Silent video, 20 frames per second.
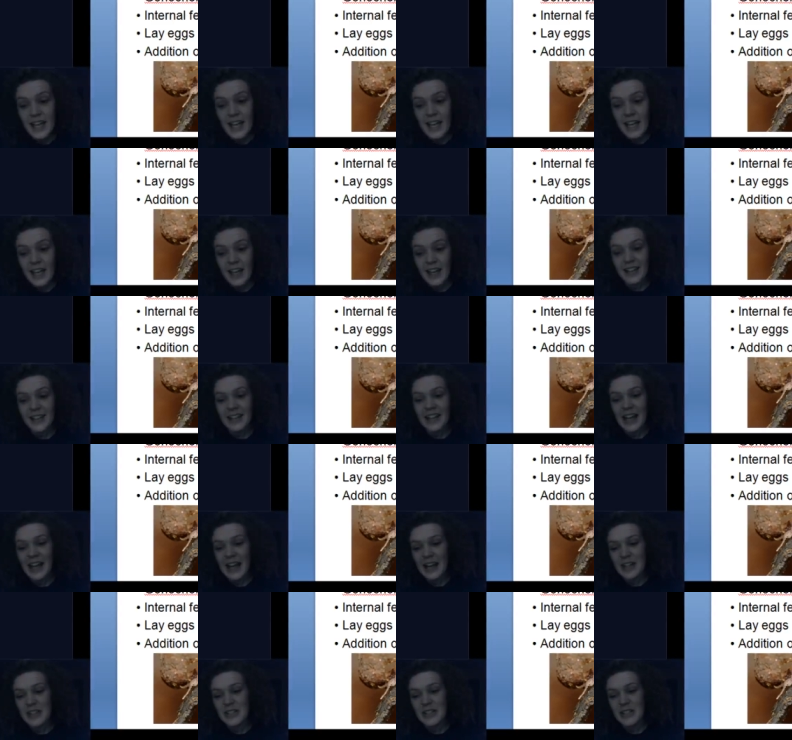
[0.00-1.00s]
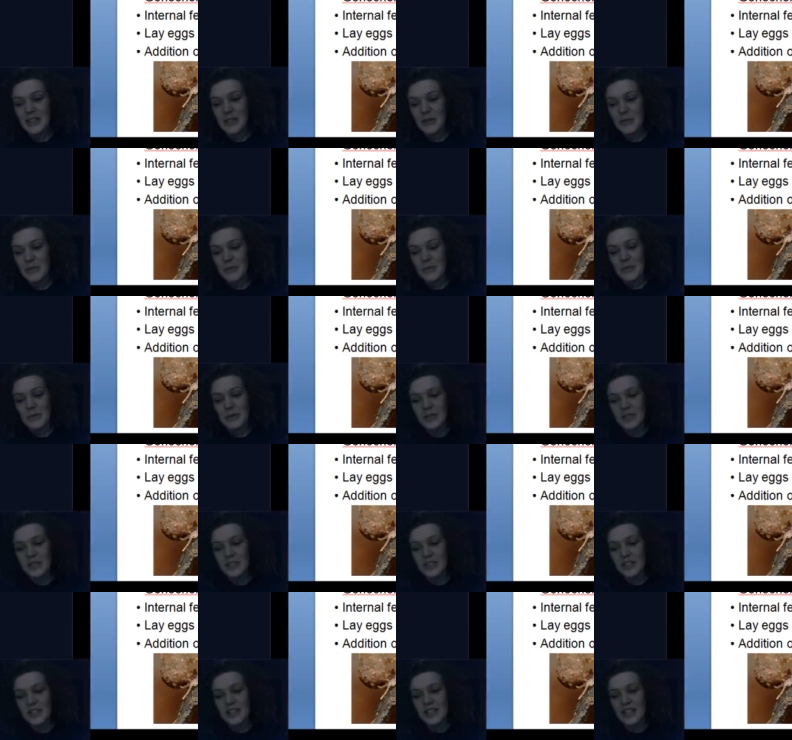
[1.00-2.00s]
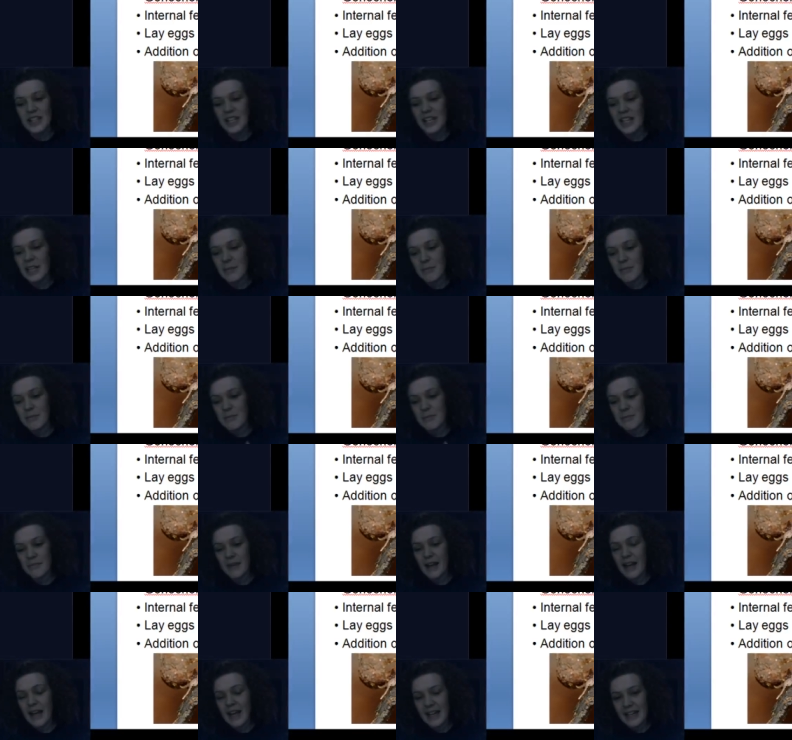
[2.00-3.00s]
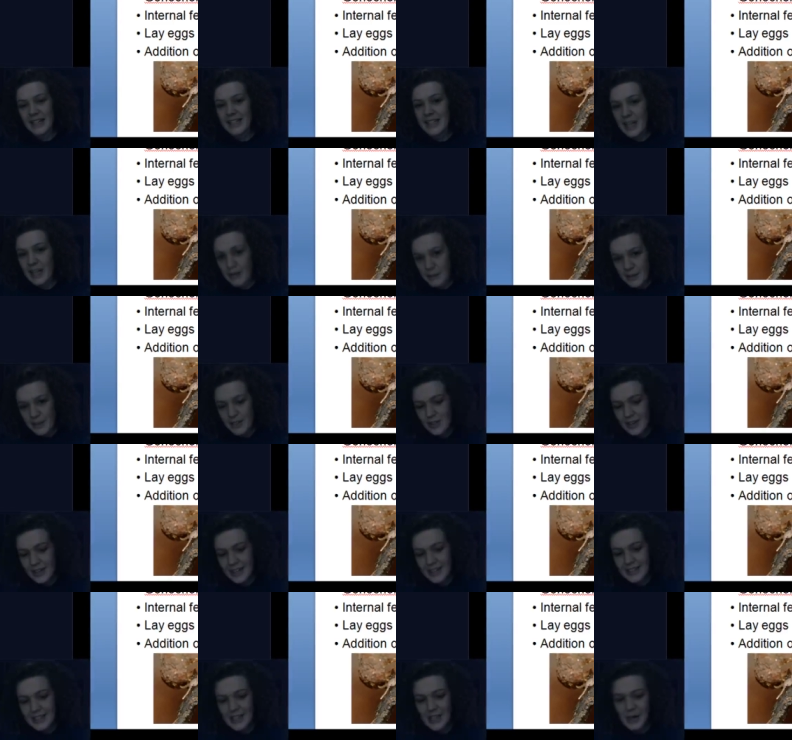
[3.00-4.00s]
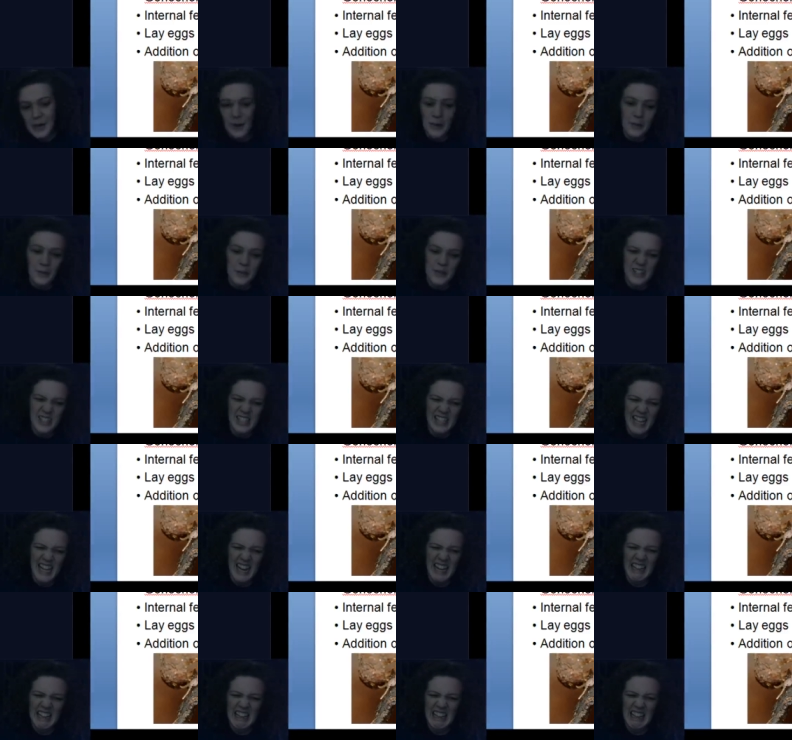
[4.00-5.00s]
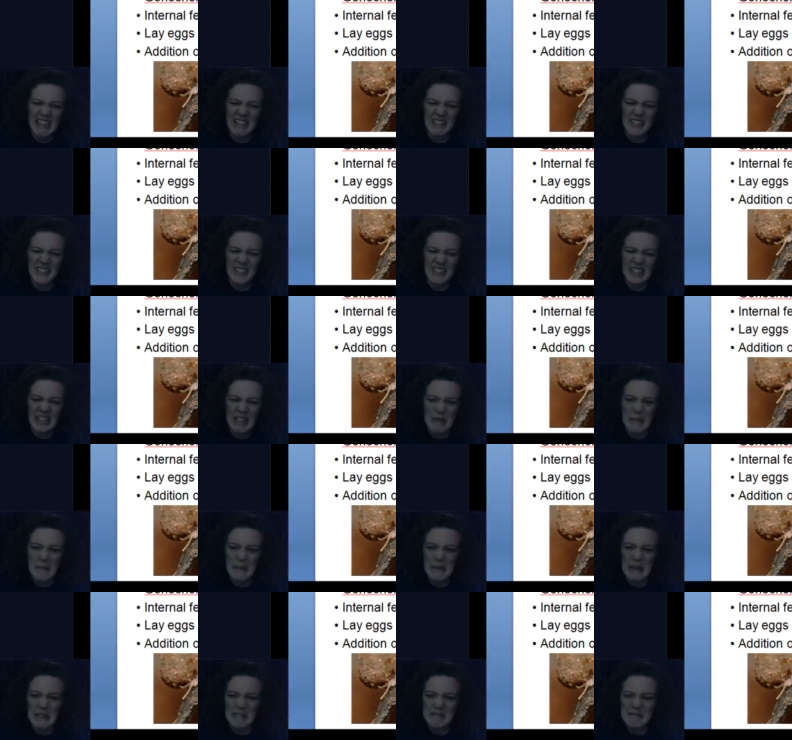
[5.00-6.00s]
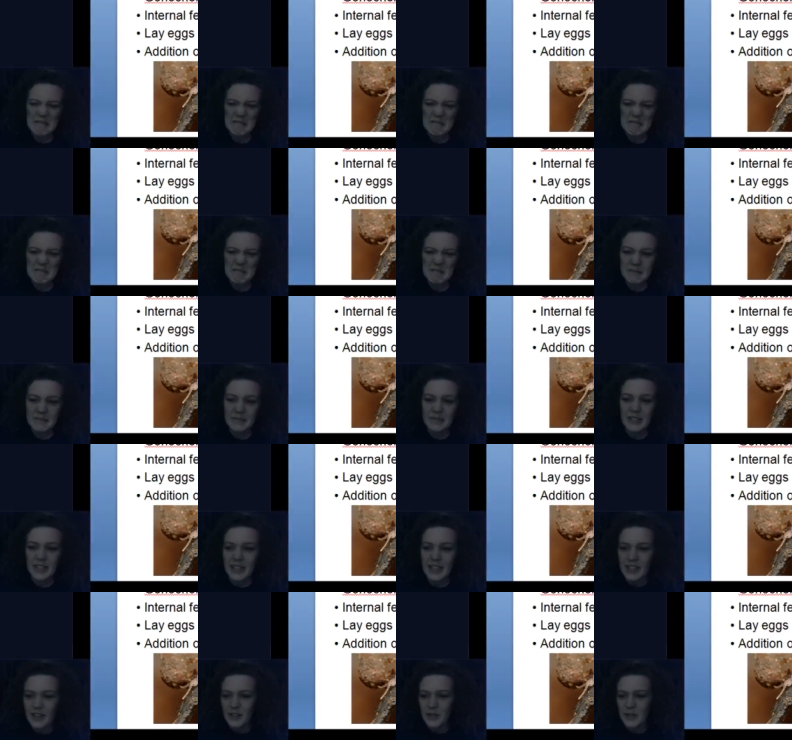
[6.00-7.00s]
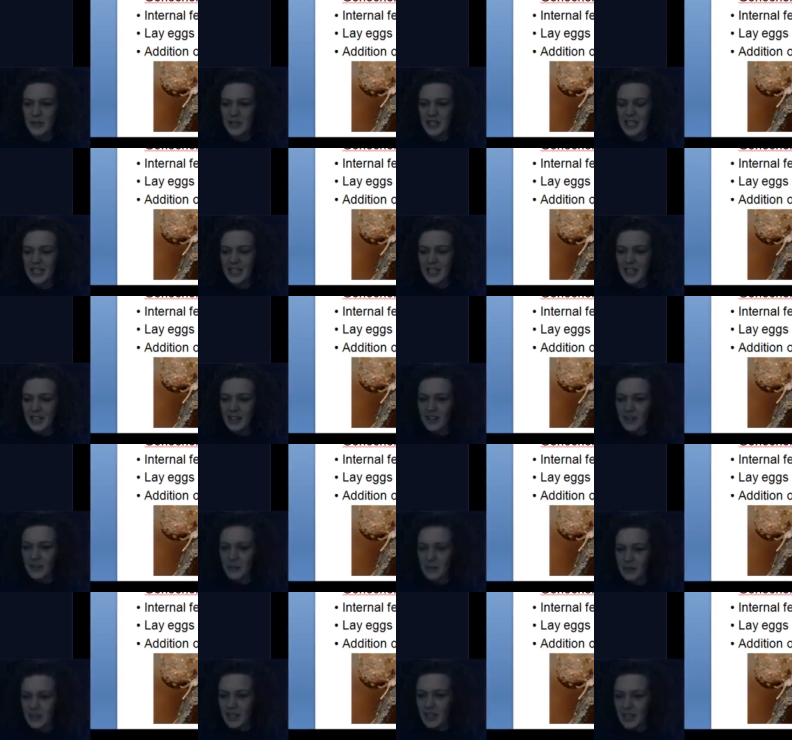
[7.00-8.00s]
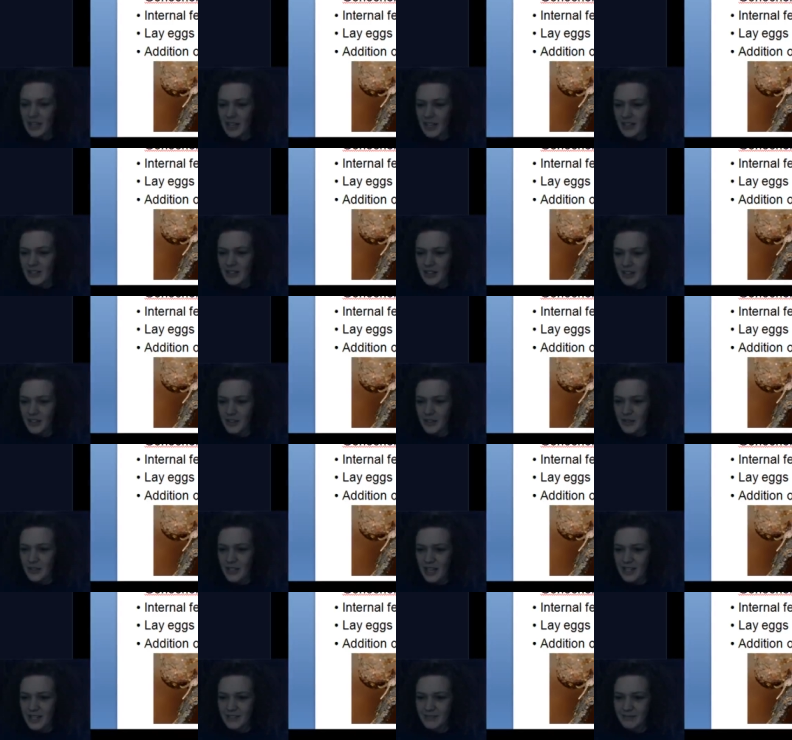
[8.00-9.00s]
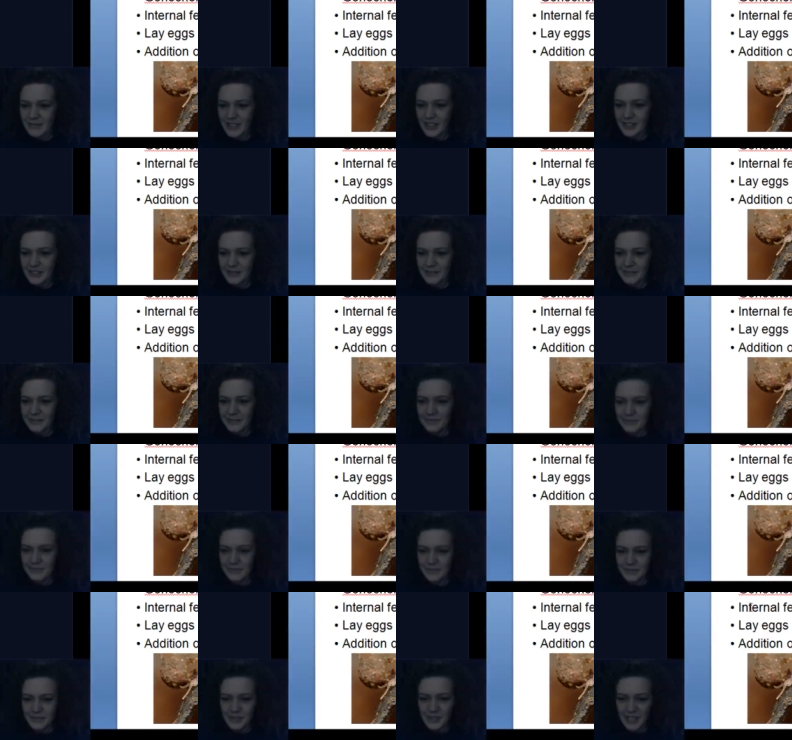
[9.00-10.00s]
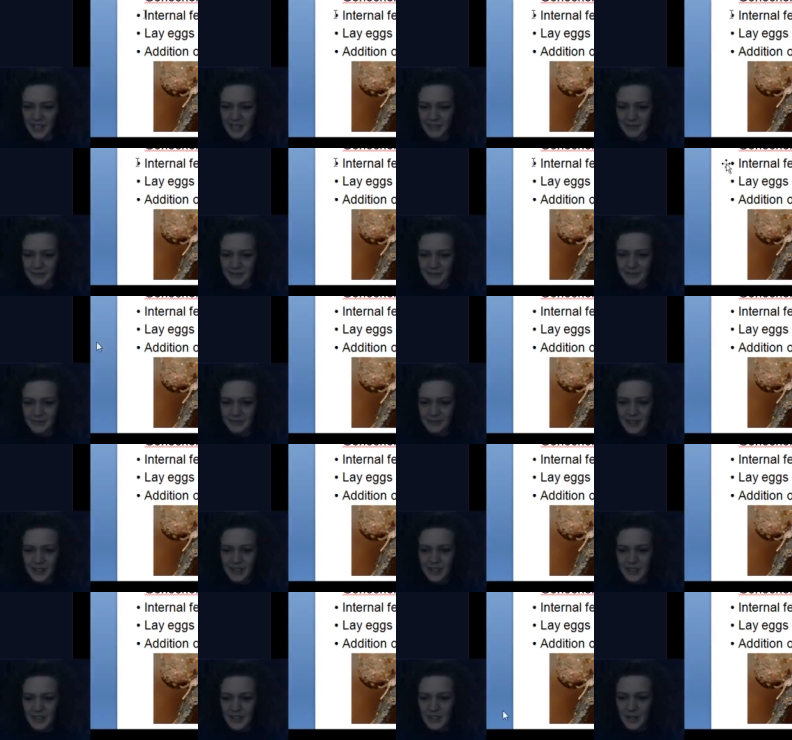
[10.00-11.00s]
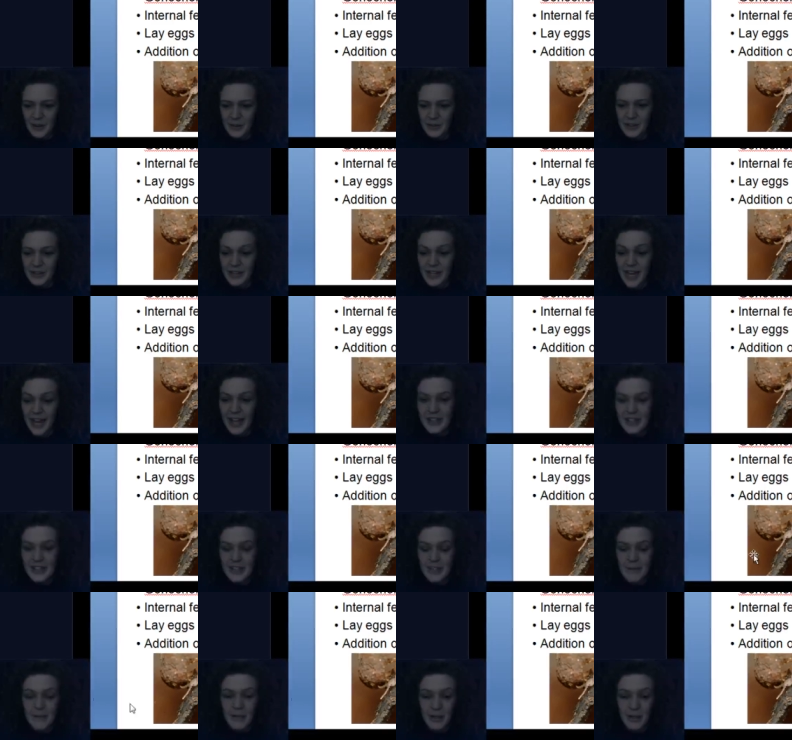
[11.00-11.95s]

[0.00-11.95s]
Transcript: and they actually will just keep adding segments on as they grow, which is kind of cute if you think about it. And here you see um, eggs on the underside here. Okay, so that's the